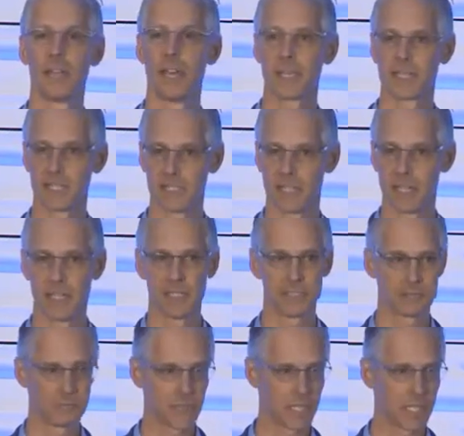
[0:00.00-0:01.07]
XIgnite,
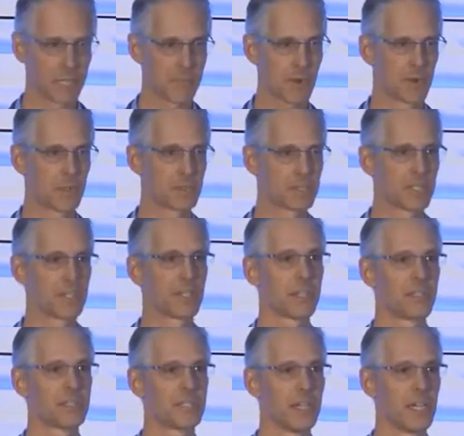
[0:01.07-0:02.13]
many of the partners that are here
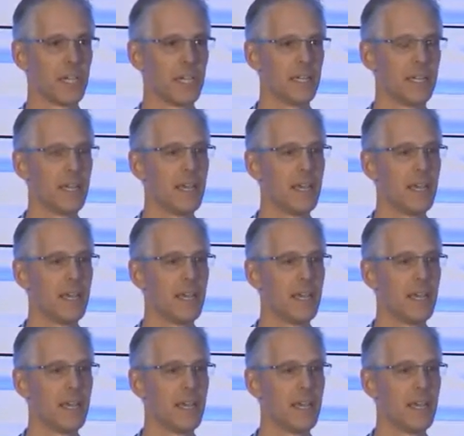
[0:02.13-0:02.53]
today,